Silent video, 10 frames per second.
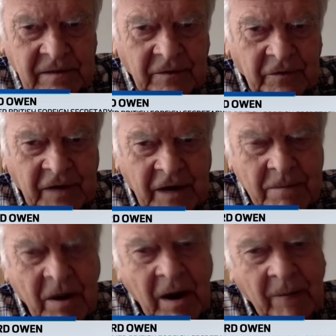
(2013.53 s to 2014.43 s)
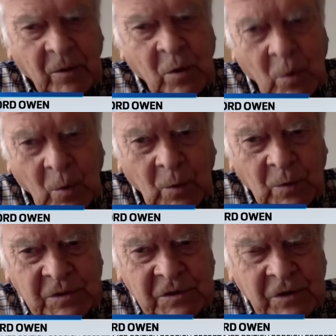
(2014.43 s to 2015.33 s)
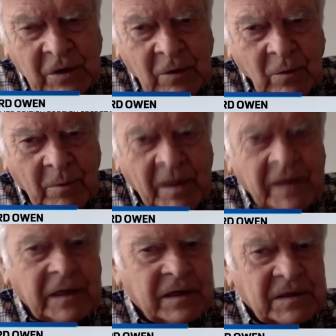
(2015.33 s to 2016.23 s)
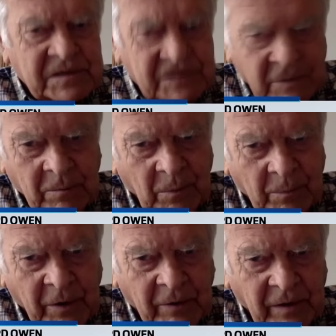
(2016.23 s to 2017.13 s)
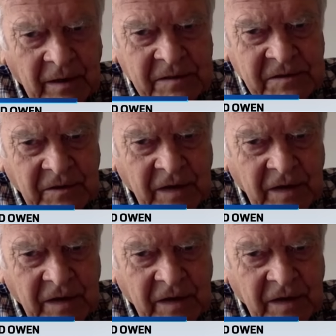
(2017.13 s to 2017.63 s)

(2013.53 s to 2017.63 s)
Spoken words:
that the Abraham Accords were making considerable progress.